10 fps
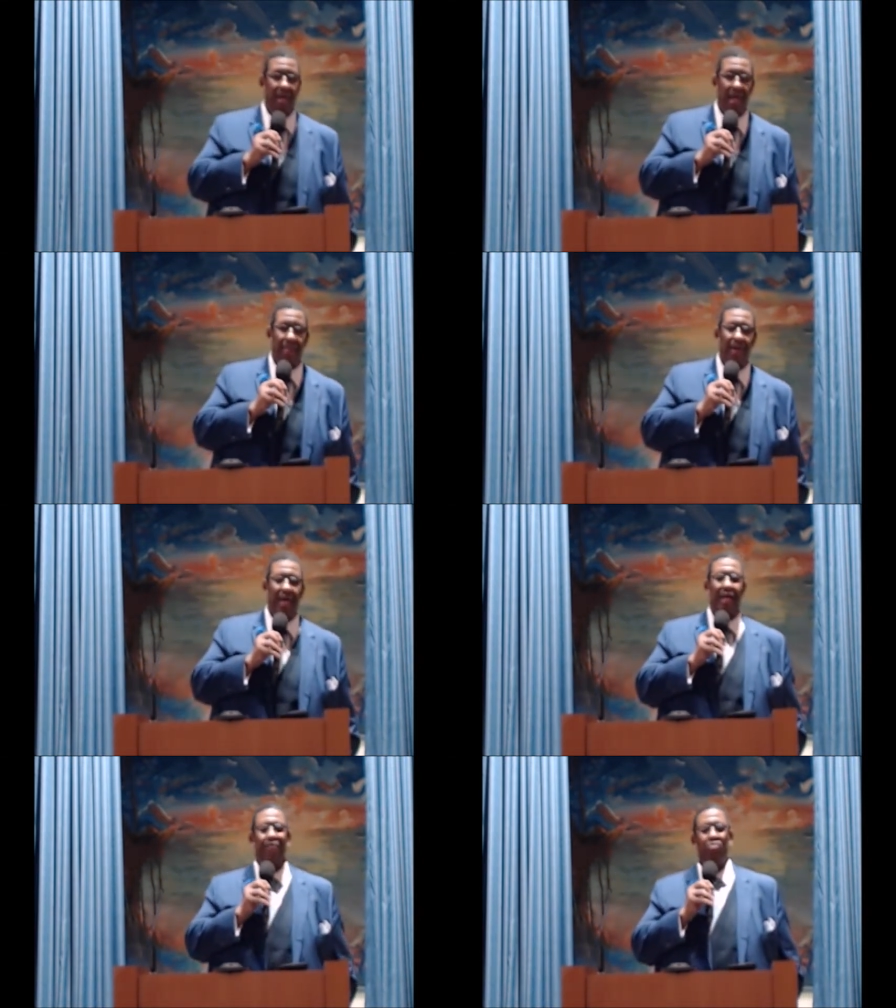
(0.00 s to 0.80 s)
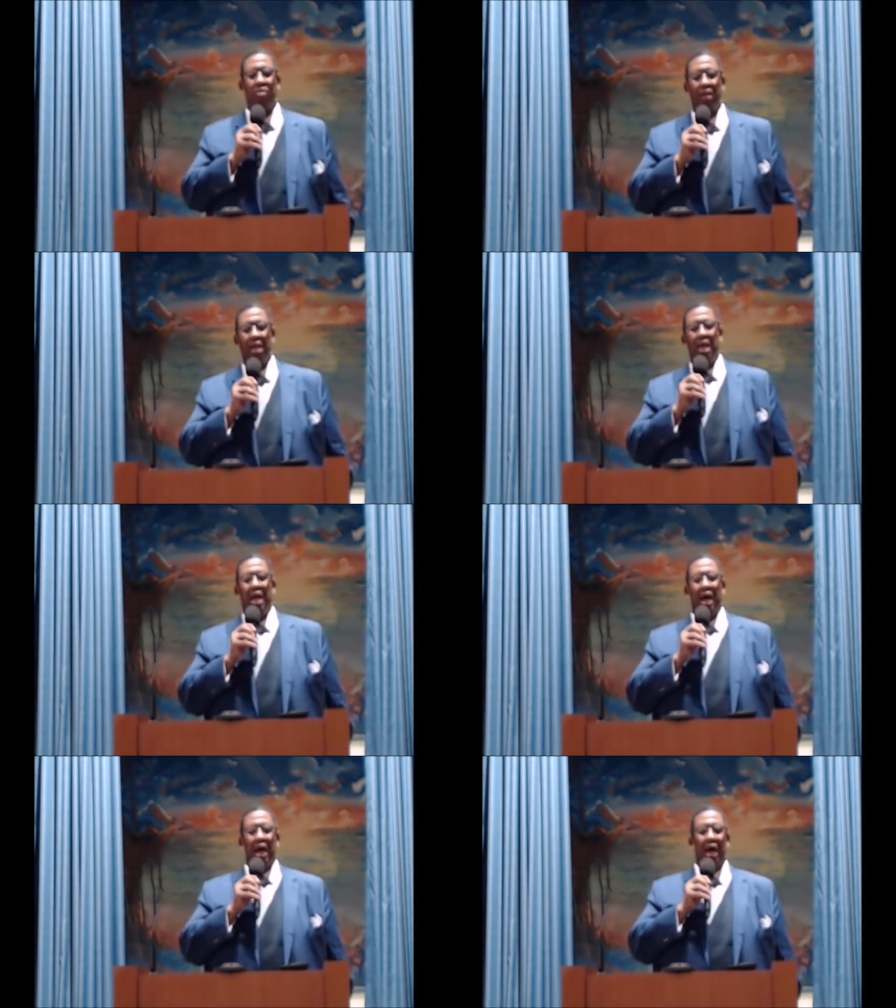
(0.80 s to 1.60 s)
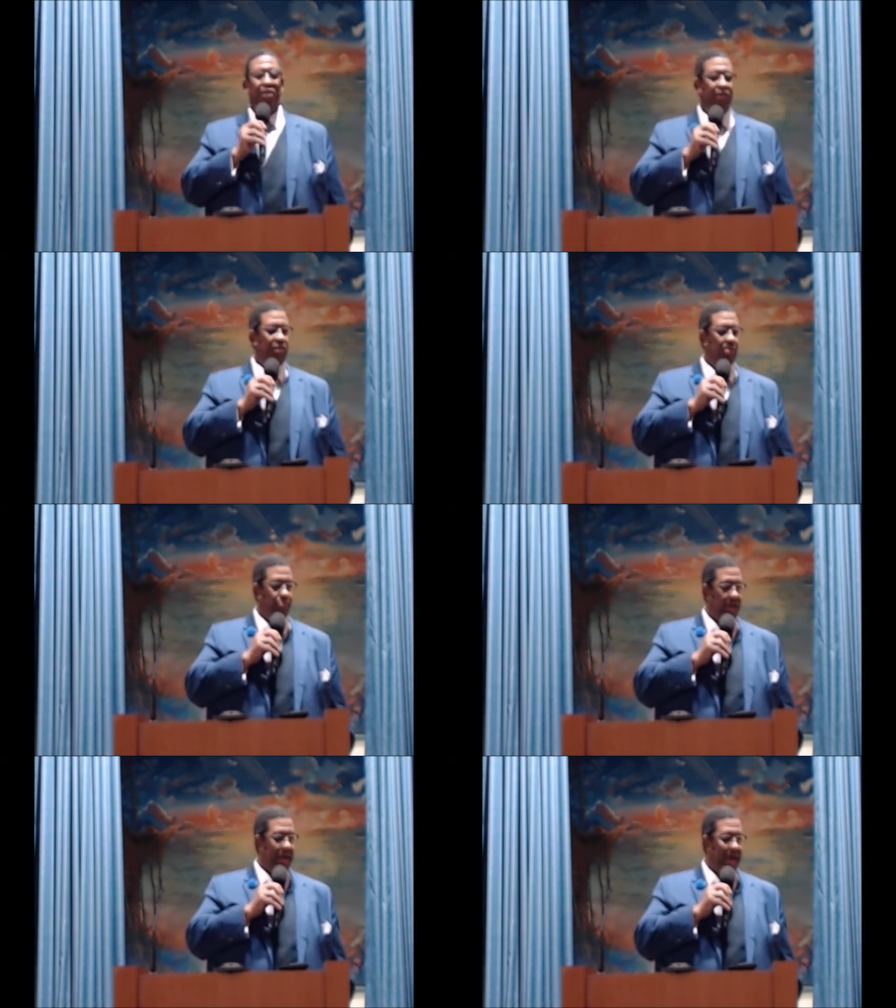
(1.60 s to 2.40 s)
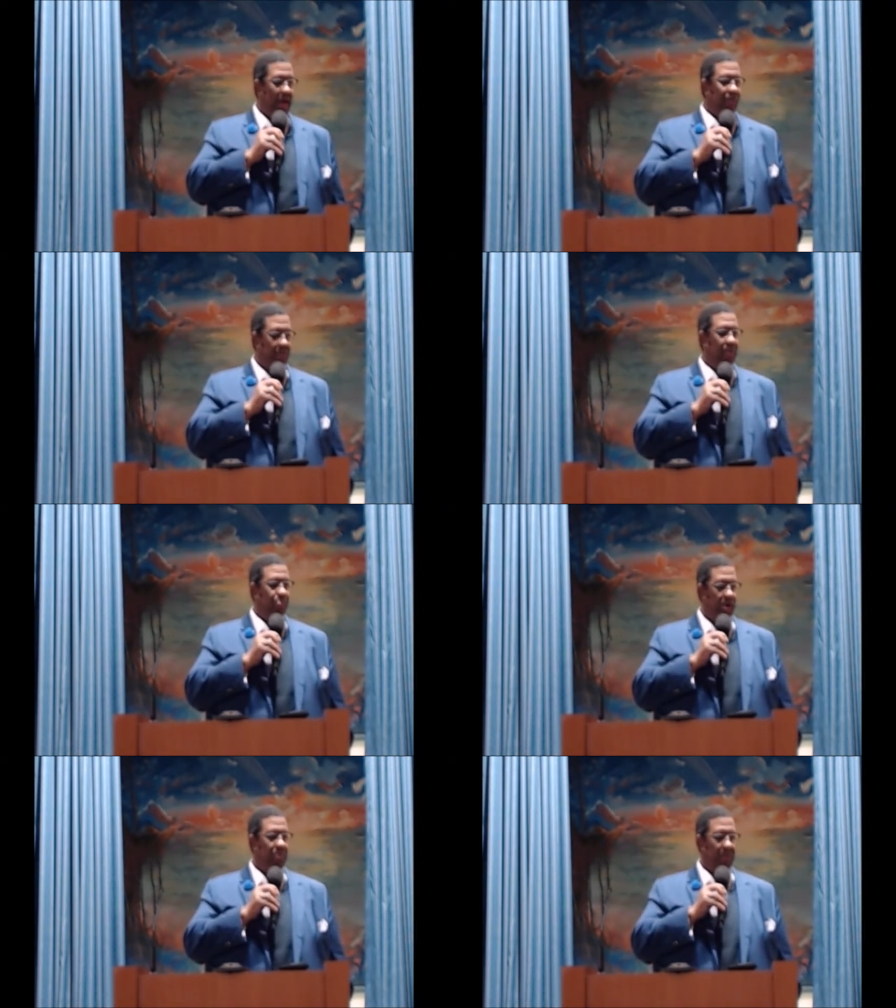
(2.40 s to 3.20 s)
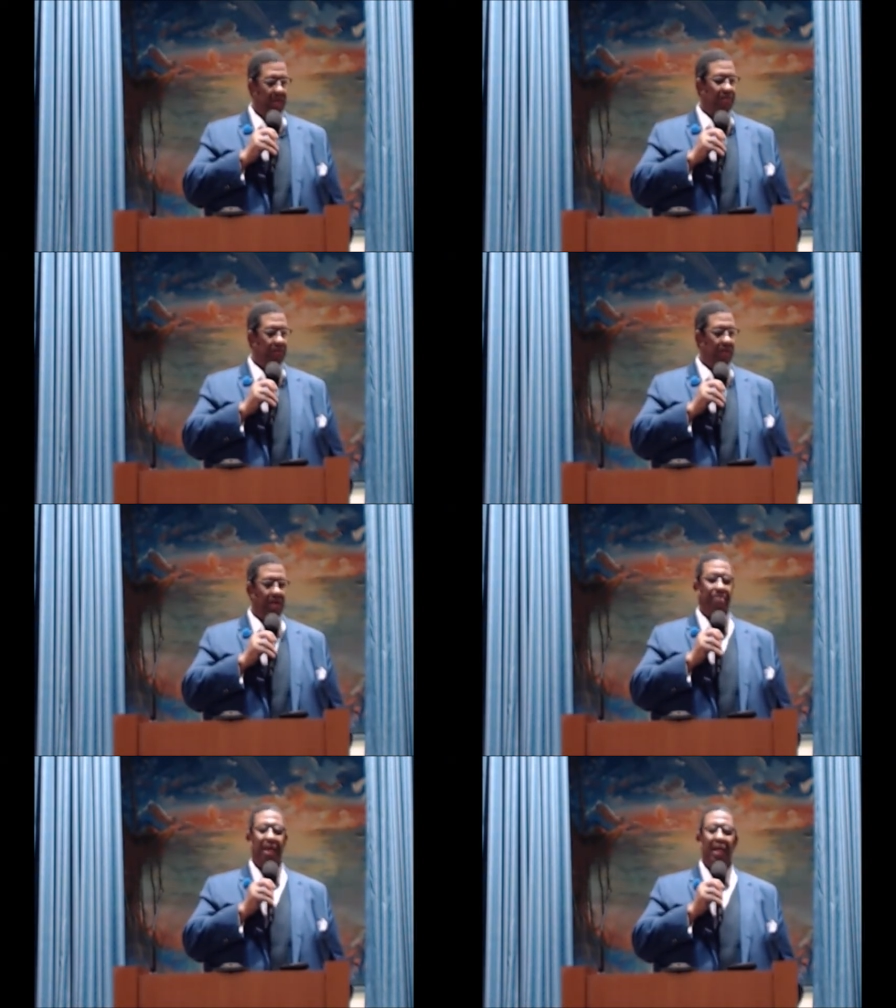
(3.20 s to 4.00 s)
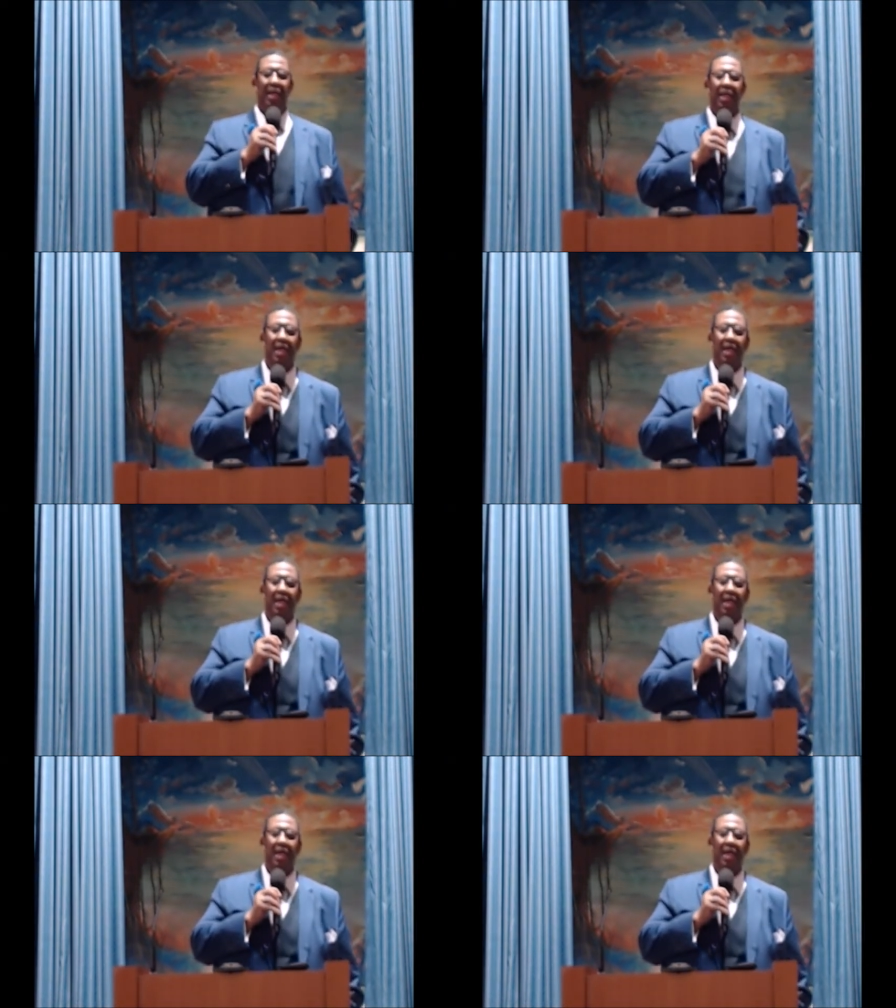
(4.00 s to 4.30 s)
Amen. She's the brick house. I'm the brick mason. Amen.